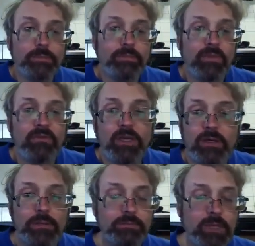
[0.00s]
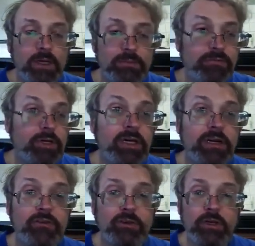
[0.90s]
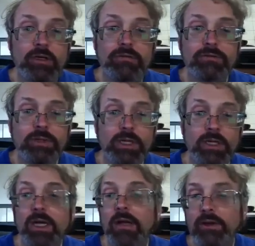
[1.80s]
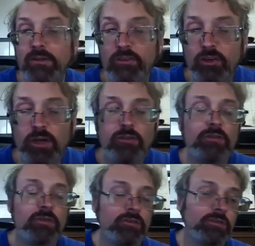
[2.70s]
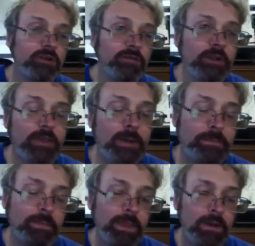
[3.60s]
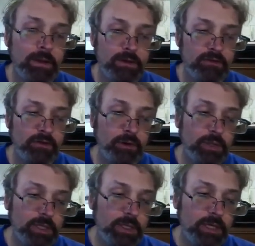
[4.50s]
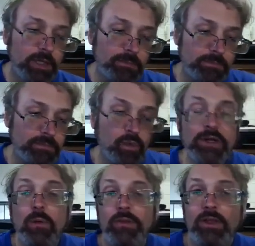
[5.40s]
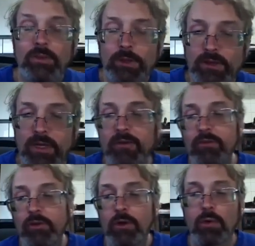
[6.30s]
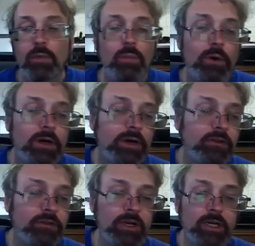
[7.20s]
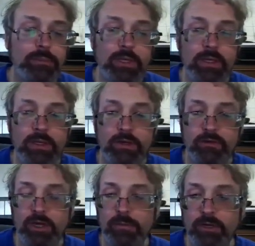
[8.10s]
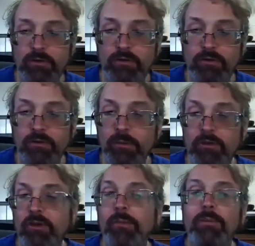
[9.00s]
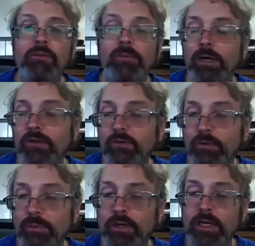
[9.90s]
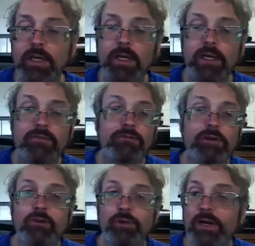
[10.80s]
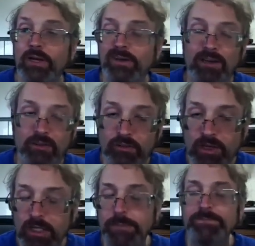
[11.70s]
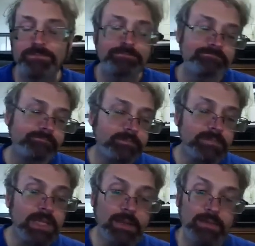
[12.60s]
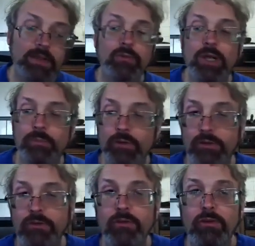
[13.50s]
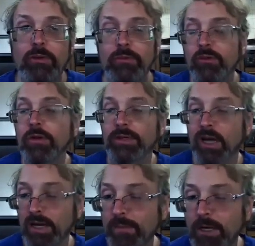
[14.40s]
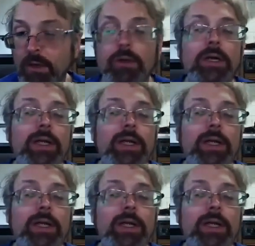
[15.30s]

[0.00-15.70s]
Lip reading: via different kinds of context injections and stuff like that. So we don't want that to be the case. So we're going to set up a sandboxing system. Now, sometimes sandboxes are pretty frustrating to get set up. That's why I built the system. It's called Kanibako